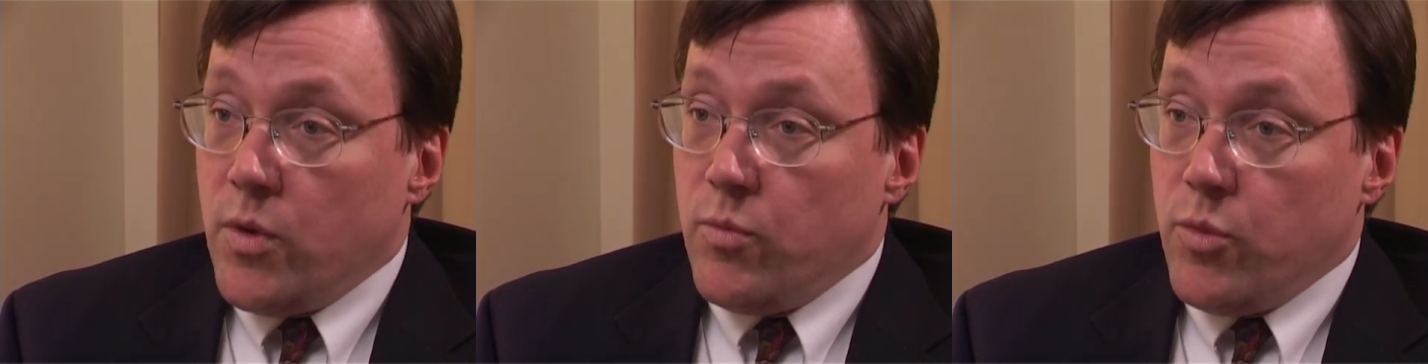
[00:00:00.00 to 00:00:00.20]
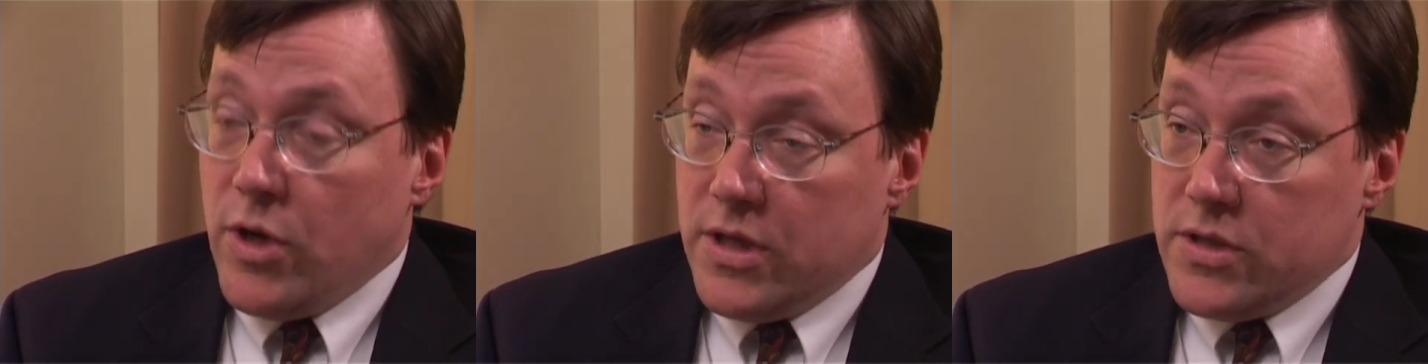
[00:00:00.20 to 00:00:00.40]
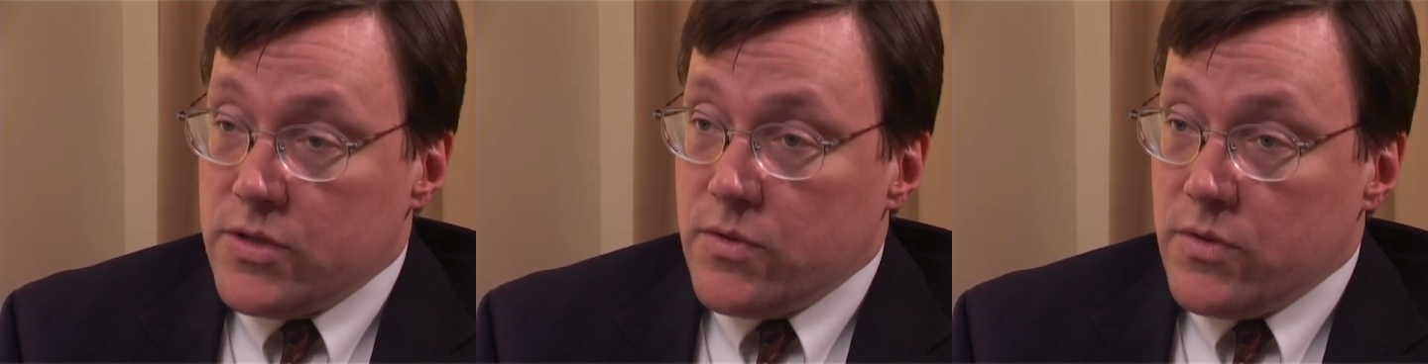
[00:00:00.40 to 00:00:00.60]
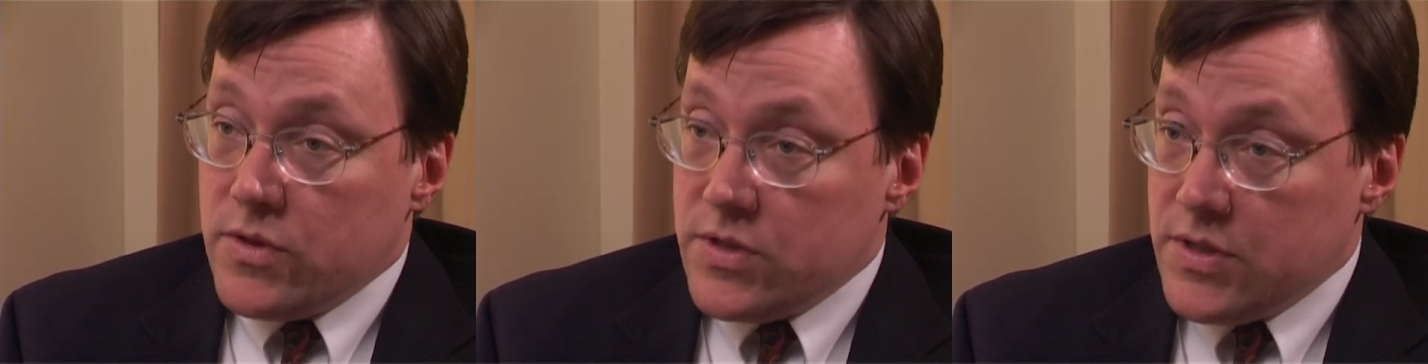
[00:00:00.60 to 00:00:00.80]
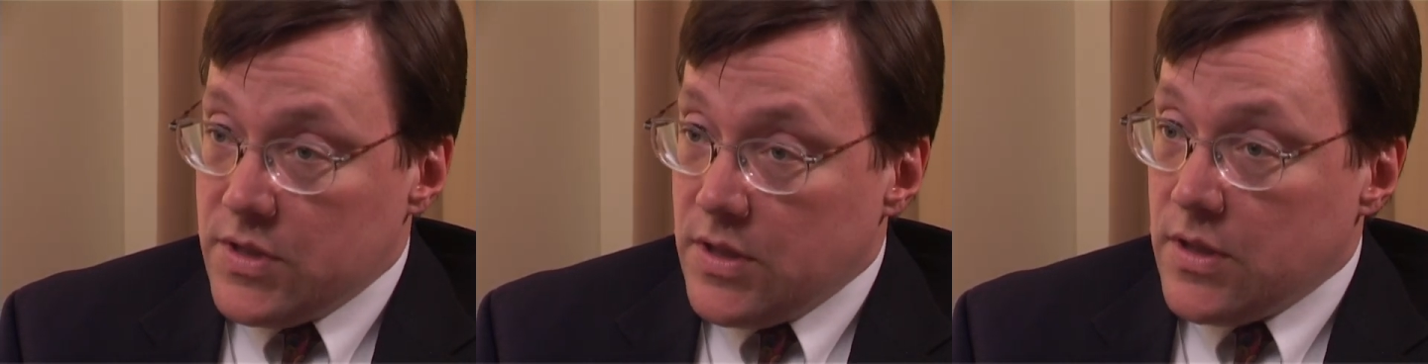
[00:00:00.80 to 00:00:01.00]
prednisone is
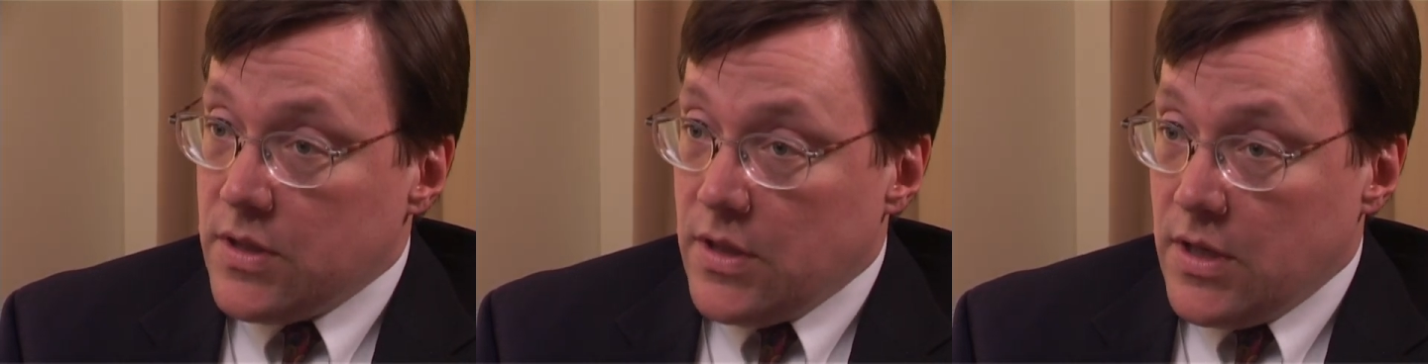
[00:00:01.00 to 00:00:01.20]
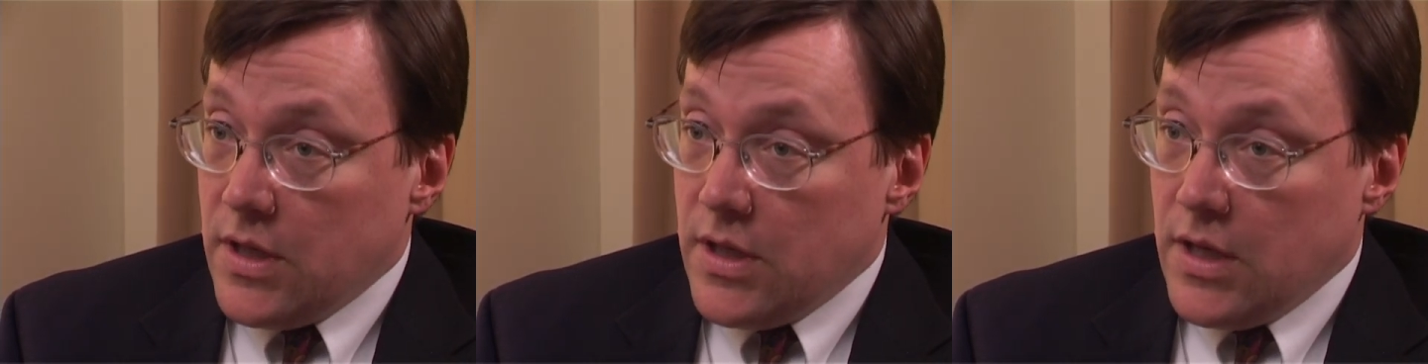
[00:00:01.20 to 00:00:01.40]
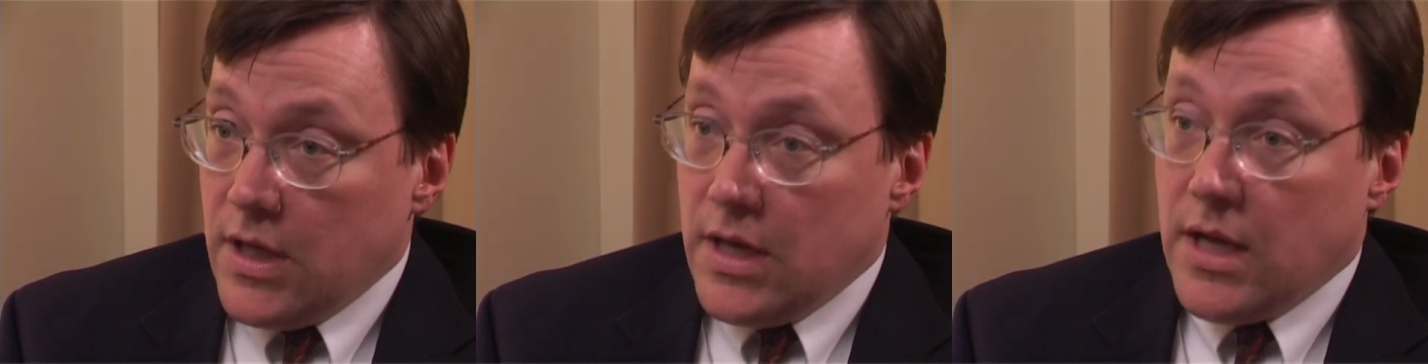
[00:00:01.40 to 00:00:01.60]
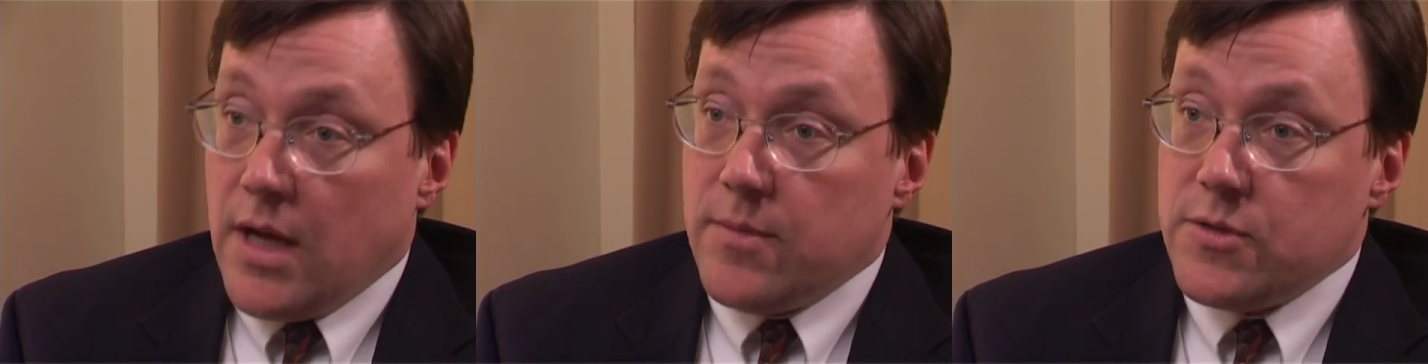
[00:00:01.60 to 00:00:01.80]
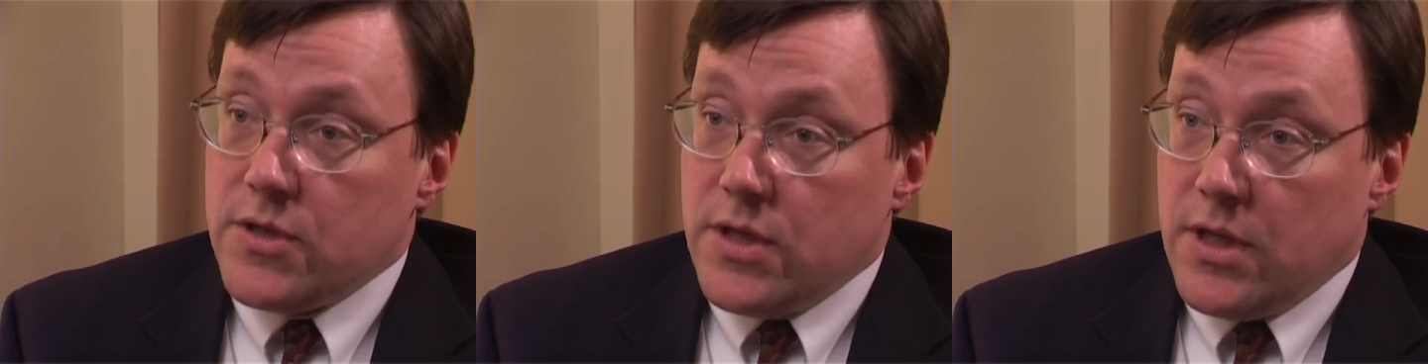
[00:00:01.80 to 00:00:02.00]
still an
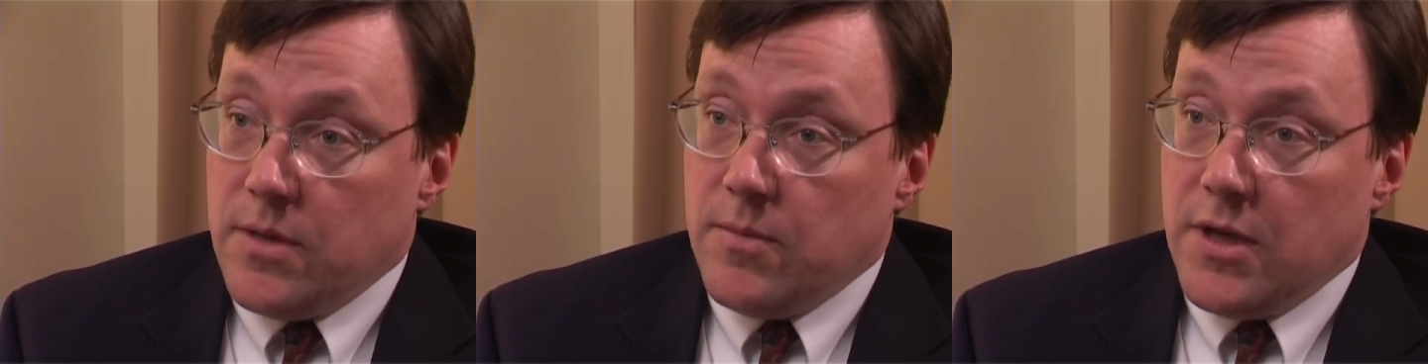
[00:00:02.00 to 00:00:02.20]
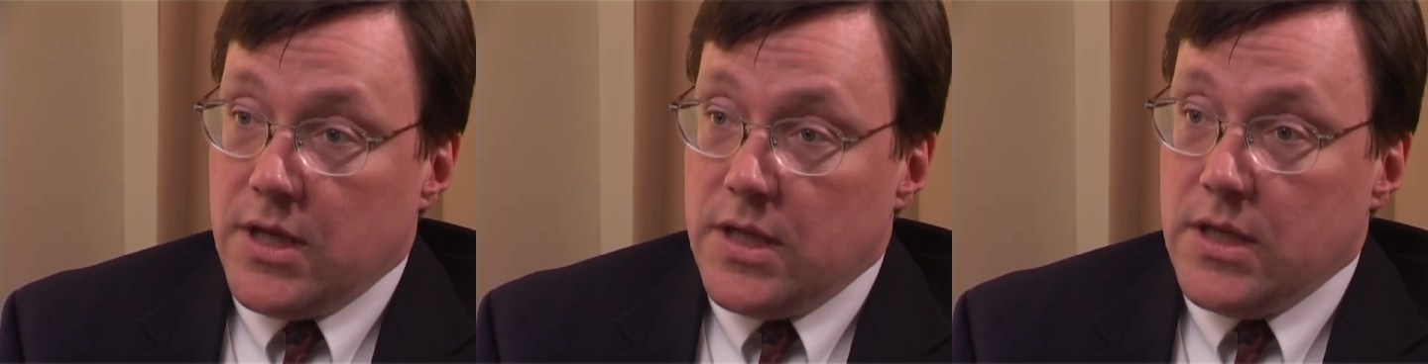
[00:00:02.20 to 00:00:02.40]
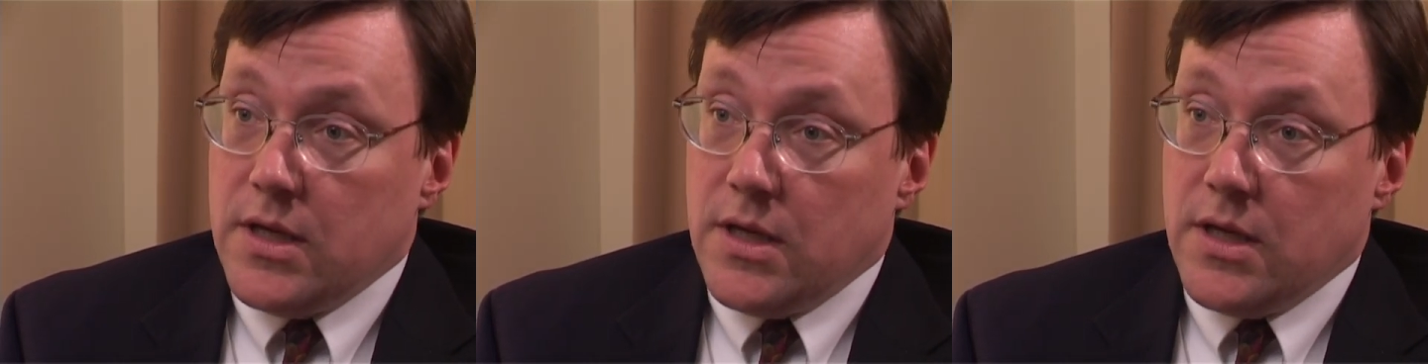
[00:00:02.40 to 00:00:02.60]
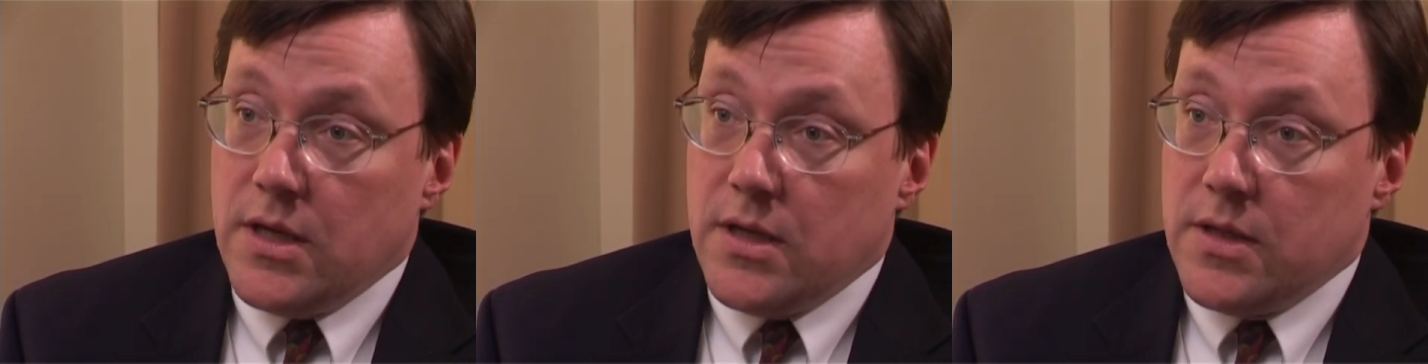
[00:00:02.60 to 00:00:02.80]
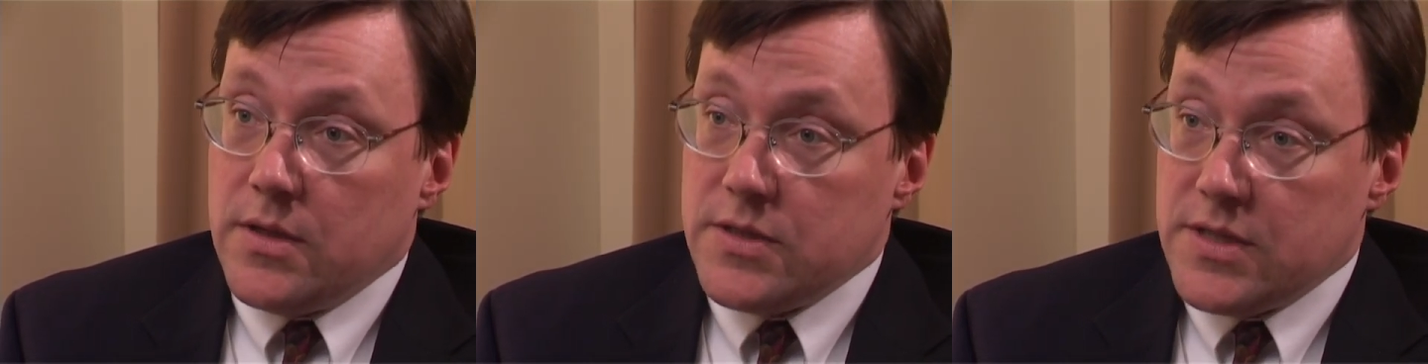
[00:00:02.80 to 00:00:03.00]
option in many
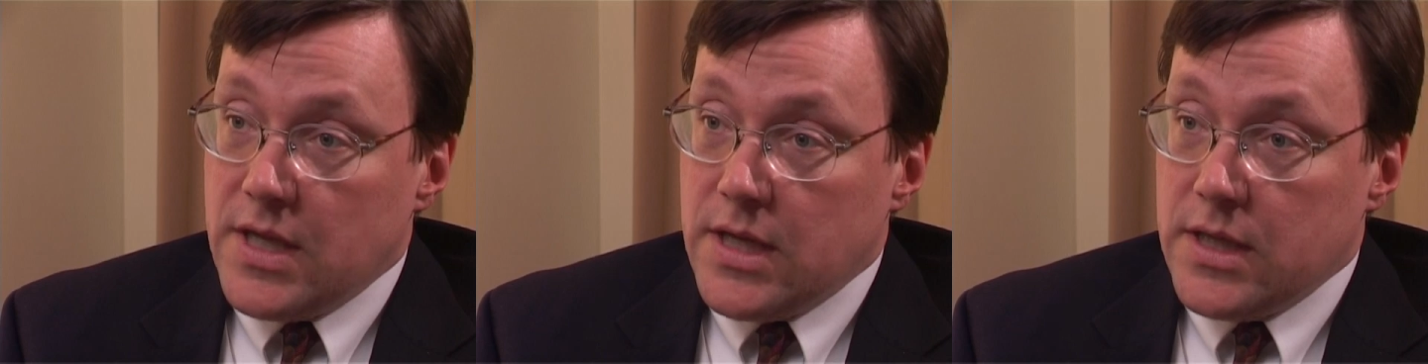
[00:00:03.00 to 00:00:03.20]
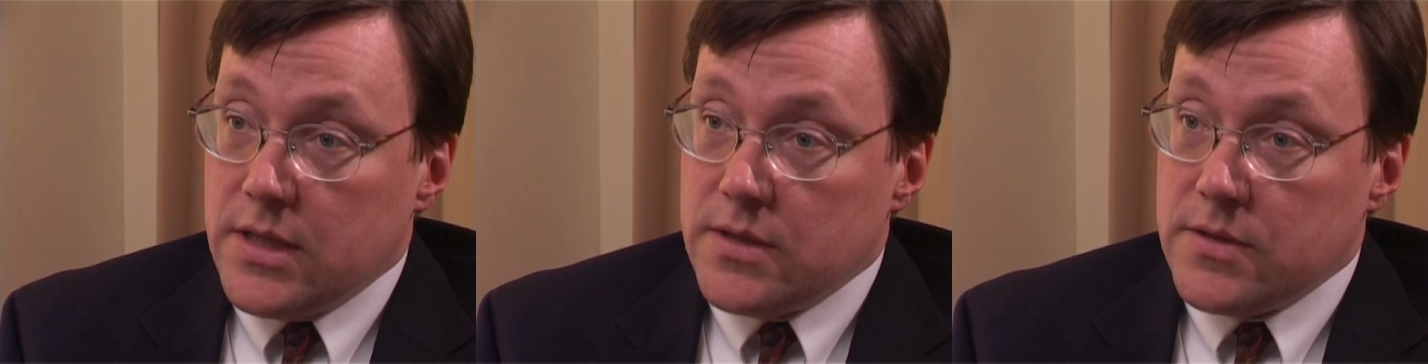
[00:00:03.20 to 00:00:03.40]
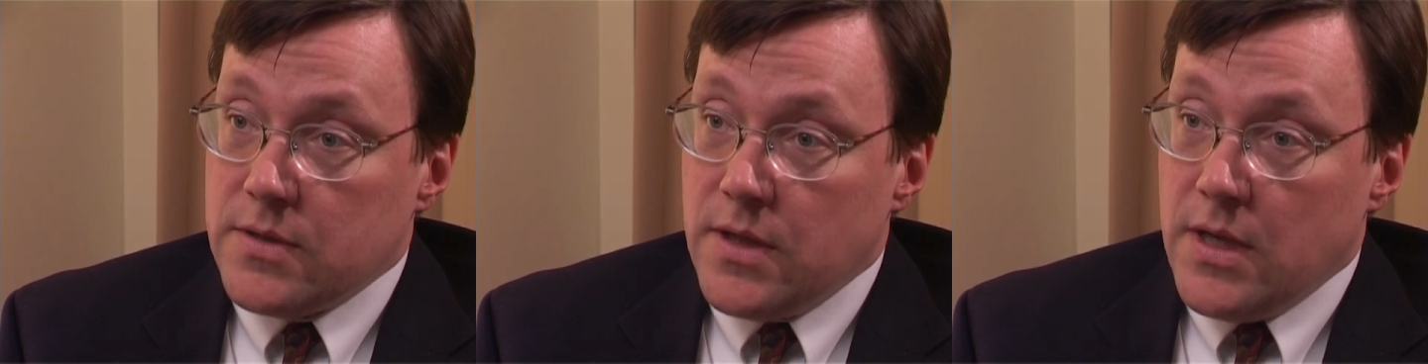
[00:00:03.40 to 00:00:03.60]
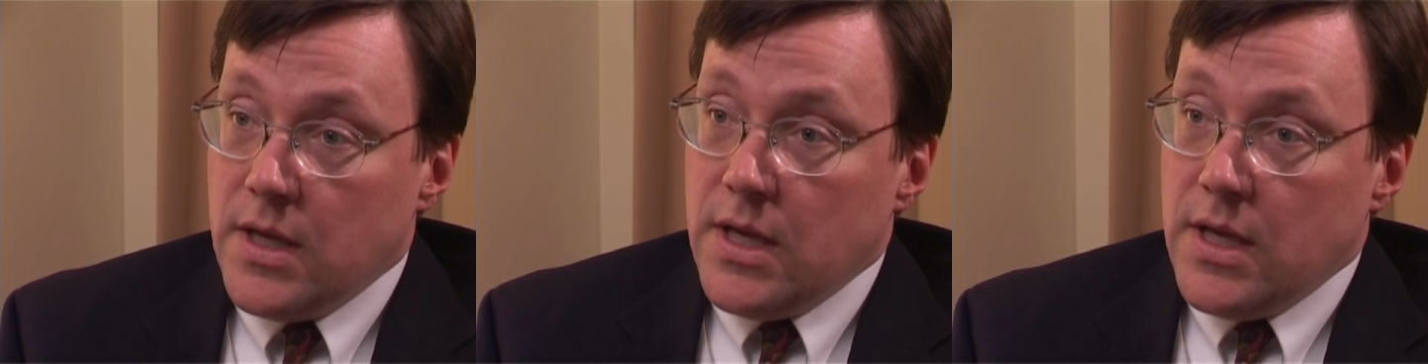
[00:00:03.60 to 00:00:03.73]
settings.